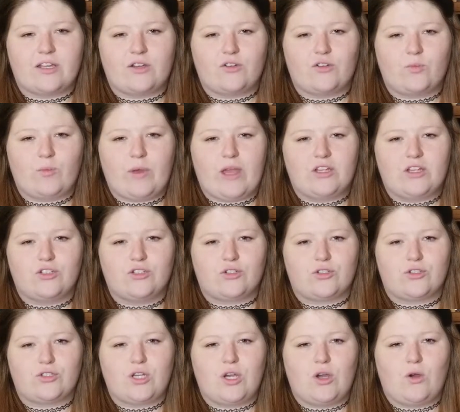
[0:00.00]
100 pages or
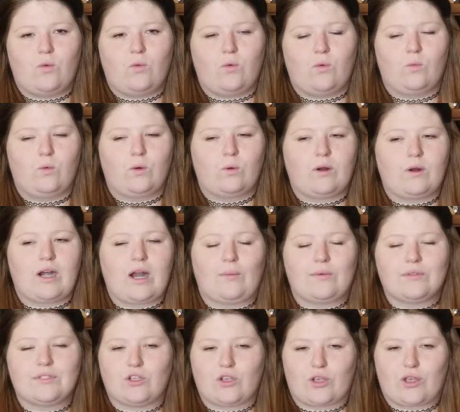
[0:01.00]
so were what I
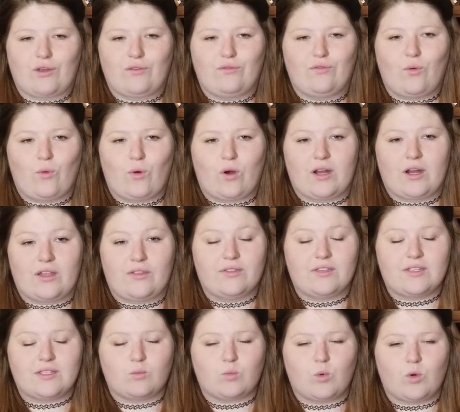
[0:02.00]
was looking for in
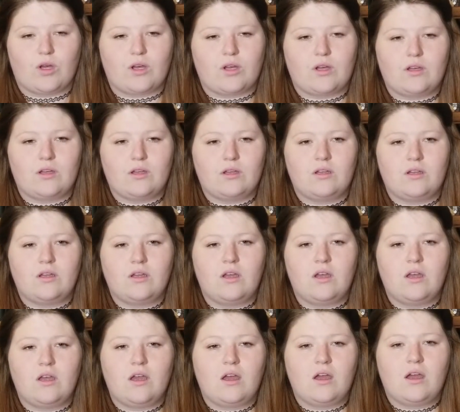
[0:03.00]
this book.
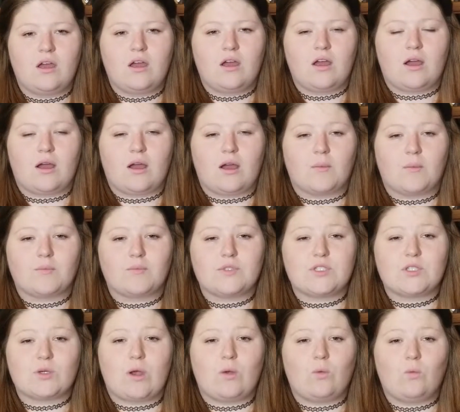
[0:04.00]

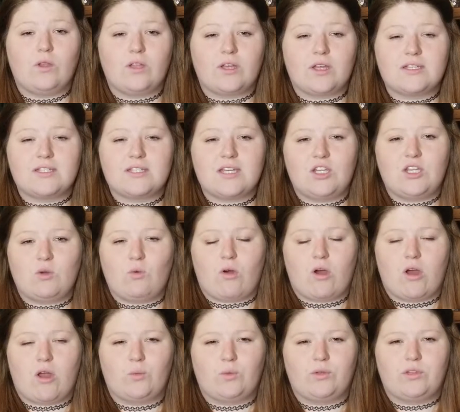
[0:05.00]
So I will continue
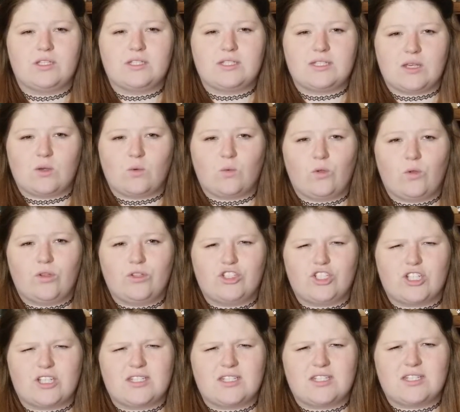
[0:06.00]
on with the sequel
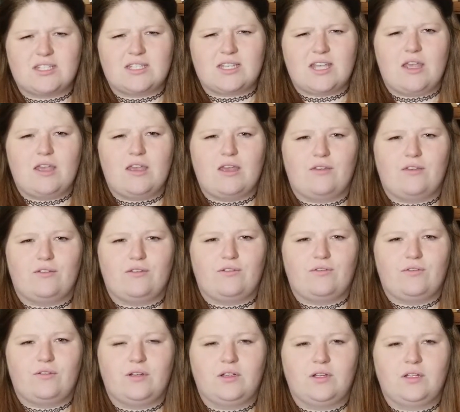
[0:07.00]
just to see
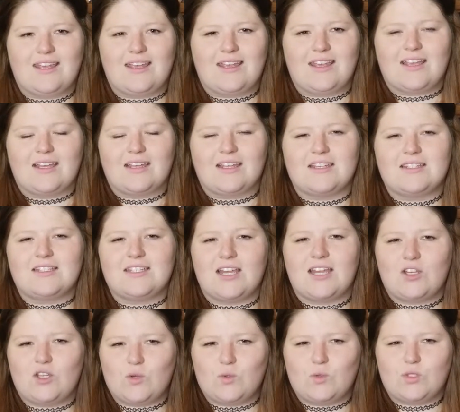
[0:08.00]
if it
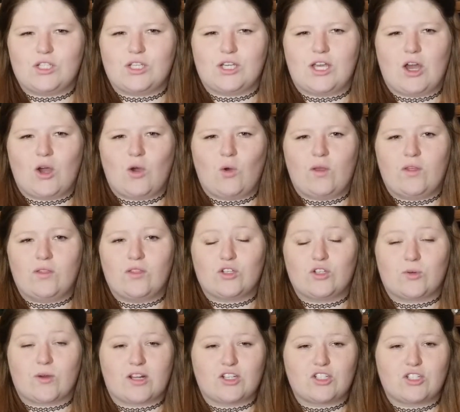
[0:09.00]
continues to go in the
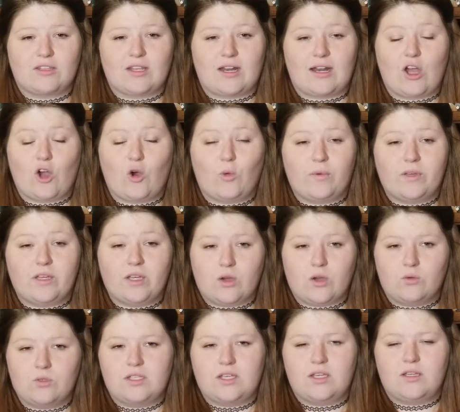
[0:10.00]
direction that I hope it
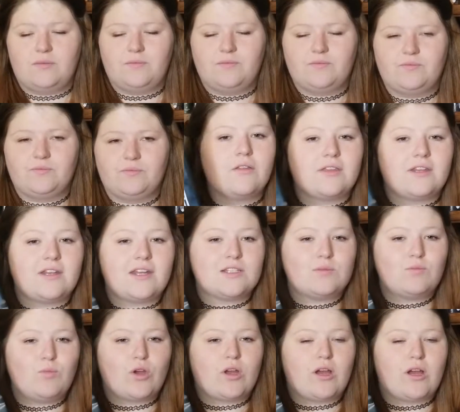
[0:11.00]
goes in. The
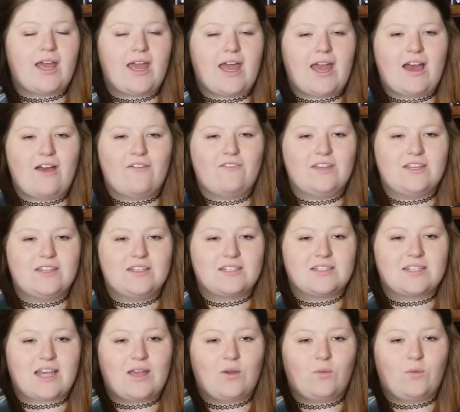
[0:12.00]
next book I have is
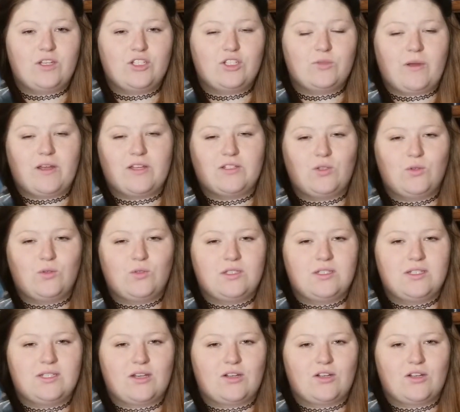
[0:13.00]
Sightwitch by Susan
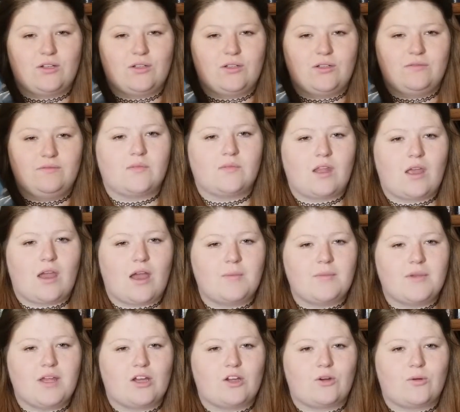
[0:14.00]
Dennard. I'm
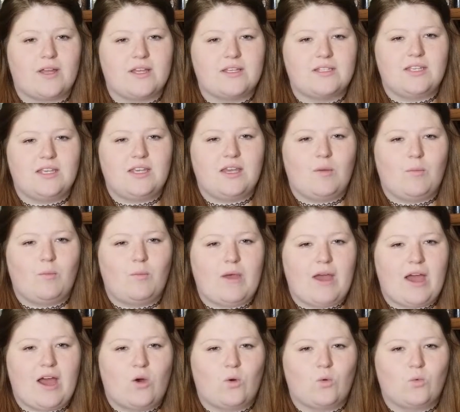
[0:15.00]
not crazy
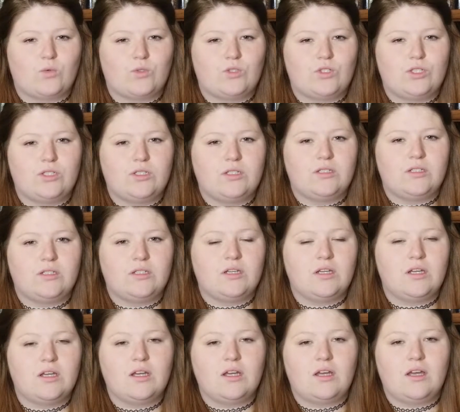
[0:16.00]
about
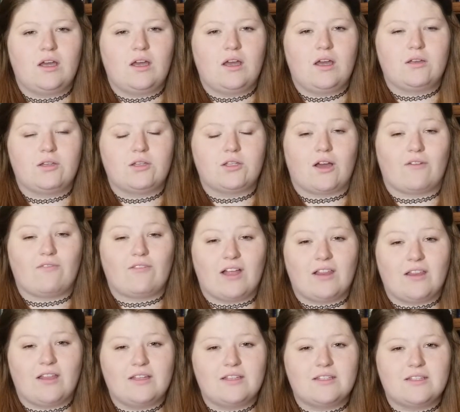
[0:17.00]

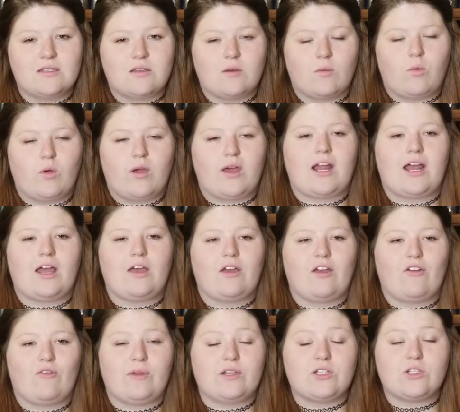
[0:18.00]
novellas, but I
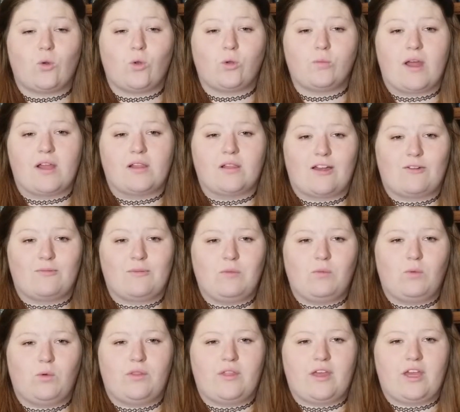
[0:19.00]
have been told by a lot of
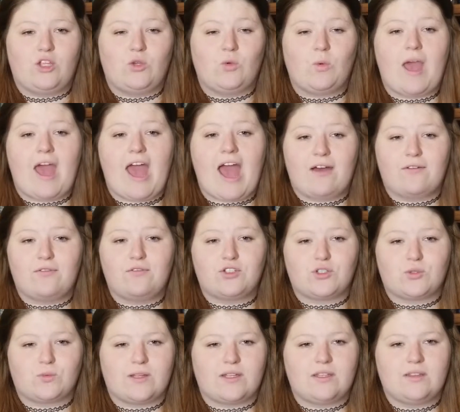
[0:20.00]
people that you have
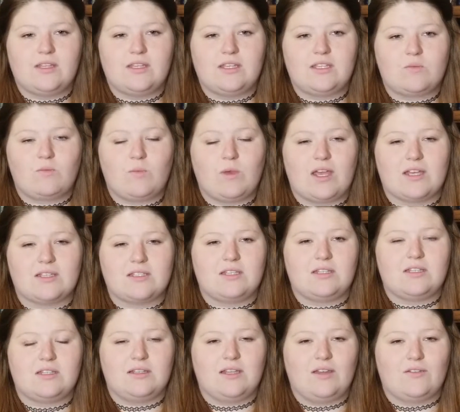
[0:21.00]
to read this because
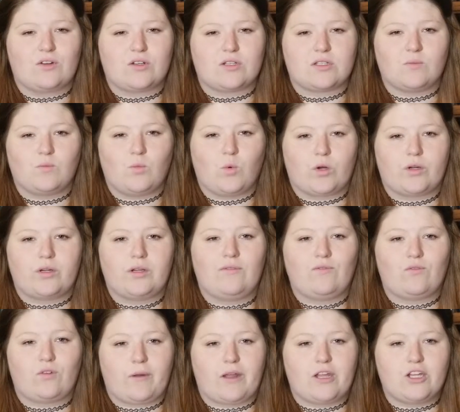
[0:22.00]
it delivers important
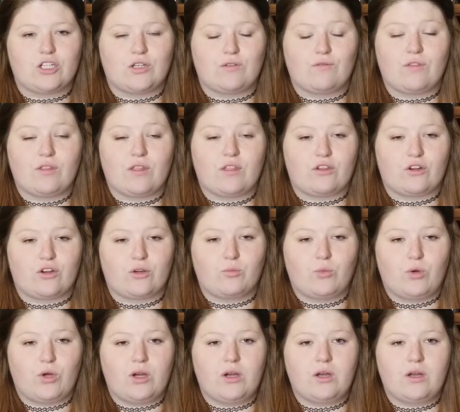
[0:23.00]
information for the 3rd
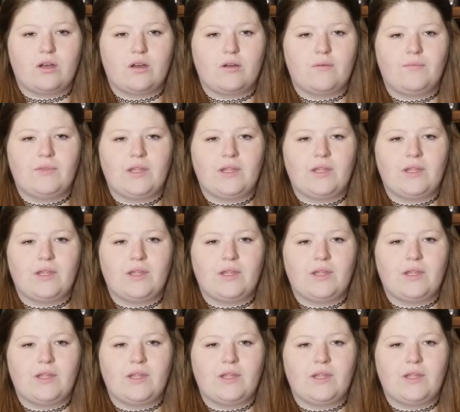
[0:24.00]
book,